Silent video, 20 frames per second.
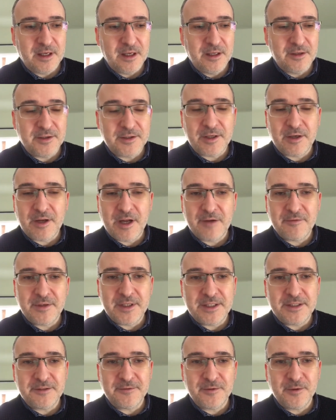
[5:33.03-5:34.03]
I don't have any
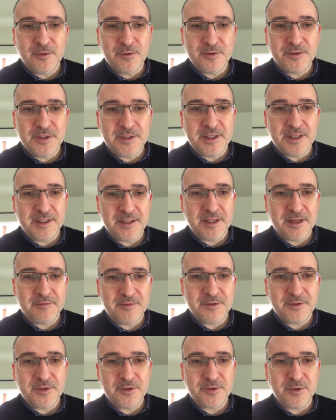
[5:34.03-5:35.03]
difficulty then in having
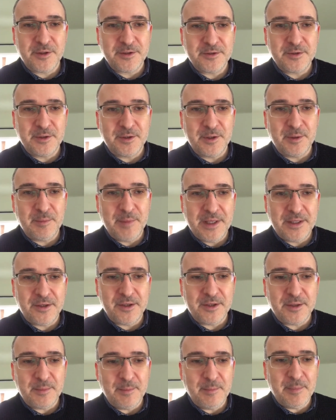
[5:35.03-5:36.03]
to try to bend
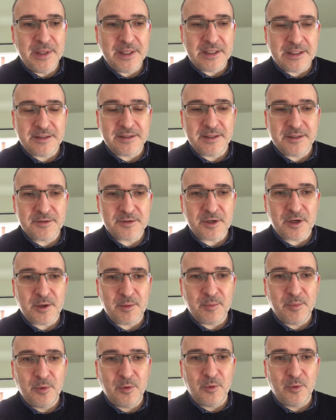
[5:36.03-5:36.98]
and pick things up